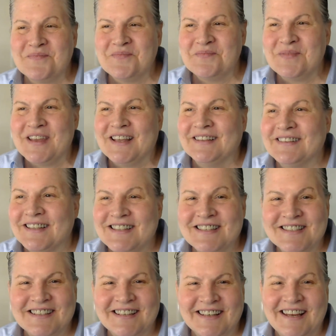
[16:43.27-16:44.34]
being
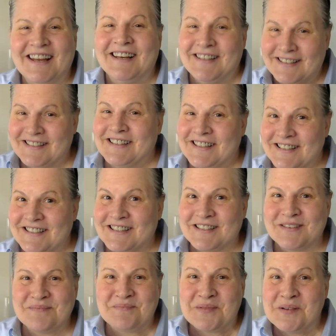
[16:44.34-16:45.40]
listed. He's
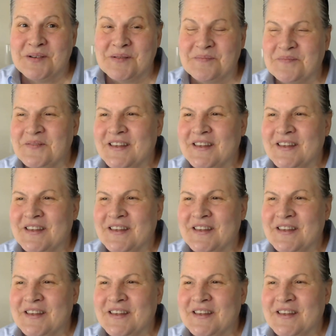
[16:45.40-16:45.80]
just a perp.